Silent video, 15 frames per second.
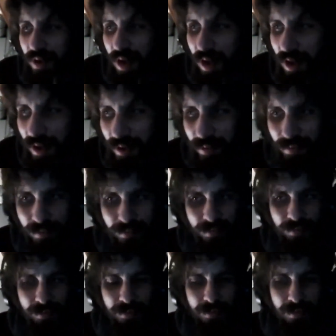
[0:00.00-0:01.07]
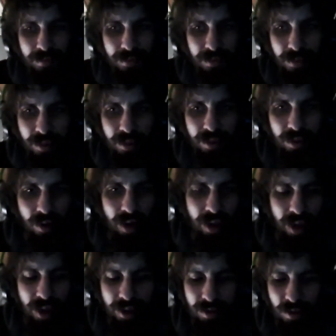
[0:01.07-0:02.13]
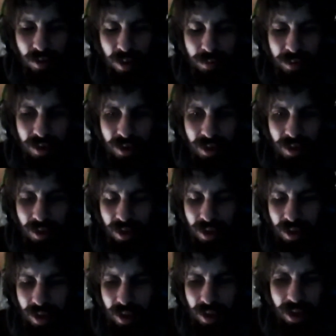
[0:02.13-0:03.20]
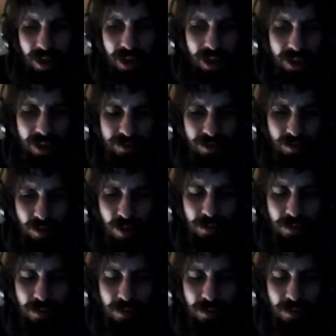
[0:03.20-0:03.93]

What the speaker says: I grew up I actually grew